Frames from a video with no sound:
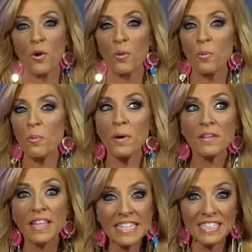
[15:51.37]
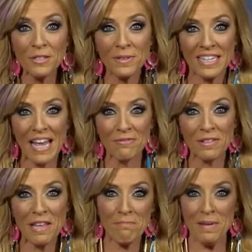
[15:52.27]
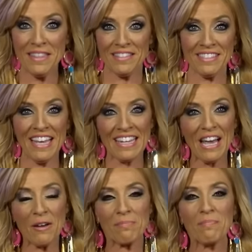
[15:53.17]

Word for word: what are they doing after they beat the sun up?